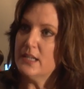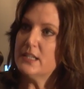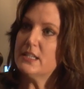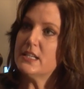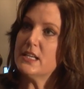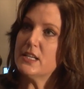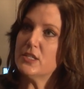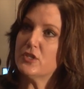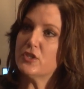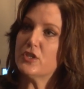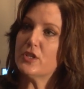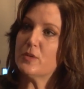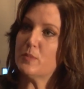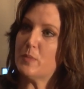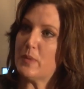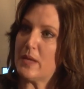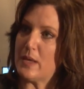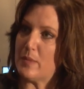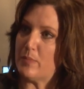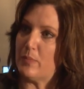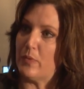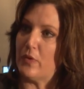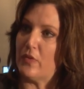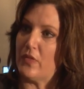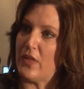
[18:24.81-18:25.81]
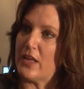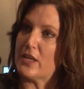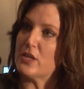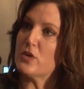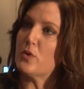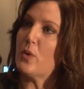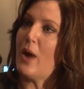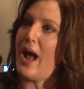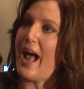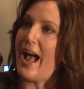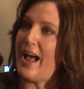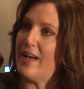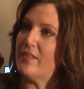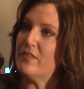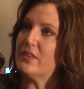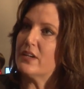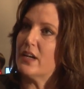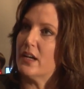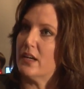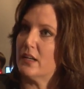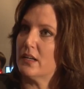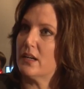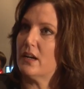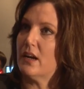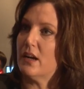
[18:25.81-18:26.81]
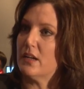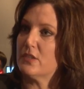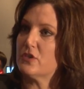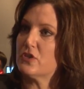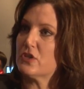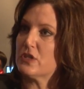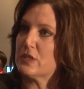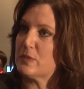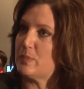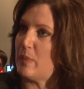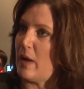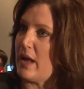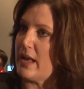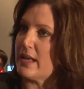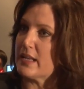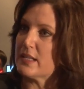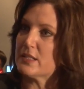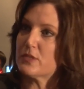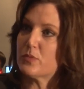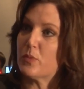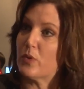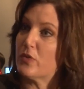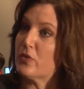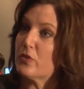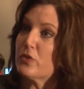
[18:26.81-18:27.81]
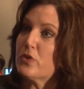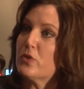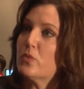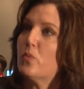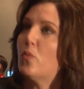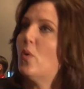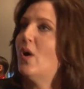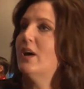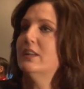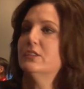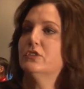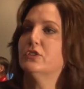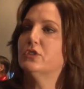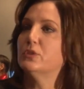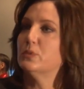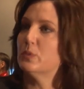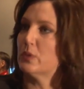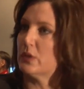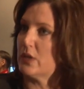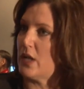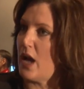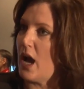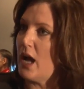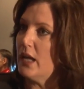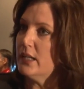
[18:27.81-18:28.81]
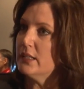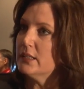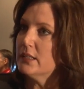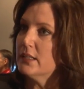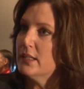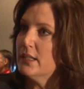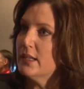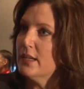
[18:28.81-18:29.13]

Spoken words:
teaching people that you have an unconscious bias, whether you want to or not,